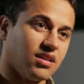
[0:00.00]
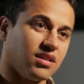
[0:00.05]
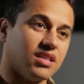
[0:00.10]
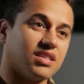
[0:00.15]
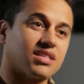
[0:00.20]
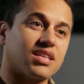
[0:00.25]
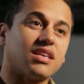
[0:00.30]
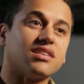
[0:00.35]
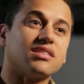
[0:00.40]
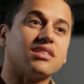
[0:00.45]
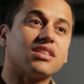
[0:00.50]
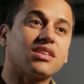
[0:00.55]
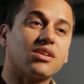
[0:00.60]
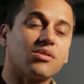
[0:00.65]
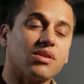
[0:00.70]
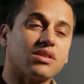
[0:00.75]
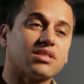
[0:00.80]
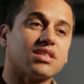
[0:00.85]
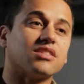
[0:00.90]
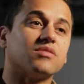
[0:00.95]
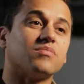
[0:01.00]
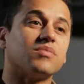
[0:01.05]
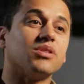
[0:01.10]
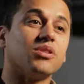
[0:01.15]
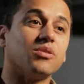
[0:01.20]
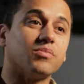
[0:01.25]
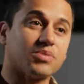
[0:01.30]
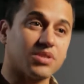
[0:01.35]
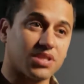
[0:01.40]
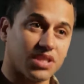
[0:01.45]
This icy crust has
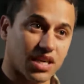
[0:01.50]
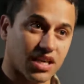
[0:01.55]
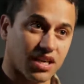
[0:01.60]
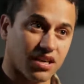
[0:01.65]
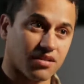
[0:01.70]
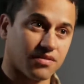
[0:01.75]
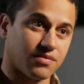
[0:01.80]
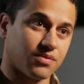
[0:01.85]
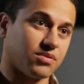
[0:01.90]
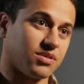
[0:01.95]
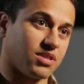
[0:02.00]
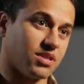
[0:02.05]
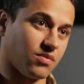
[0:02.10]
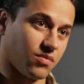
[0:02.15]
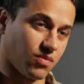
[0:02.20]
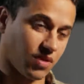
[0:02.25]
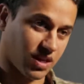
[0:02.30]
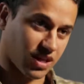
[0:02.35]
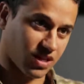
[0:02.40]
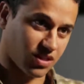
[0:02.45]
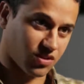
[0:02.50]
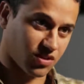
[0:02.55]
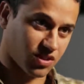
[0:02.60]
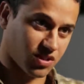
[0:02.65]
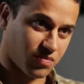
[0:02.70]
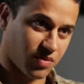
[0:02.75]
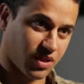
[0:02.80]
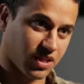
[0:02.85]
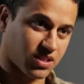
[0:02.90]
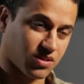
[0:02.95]
been observed using Voyager
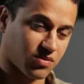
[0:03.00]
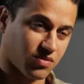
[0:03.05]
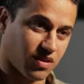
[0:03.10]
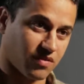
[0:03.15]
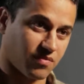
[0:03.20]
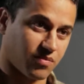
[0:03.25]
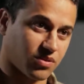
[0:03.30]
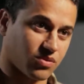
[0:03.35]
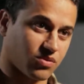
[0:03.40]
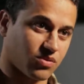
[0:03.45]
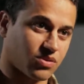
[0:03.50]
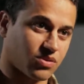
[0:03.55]
spacecraft, but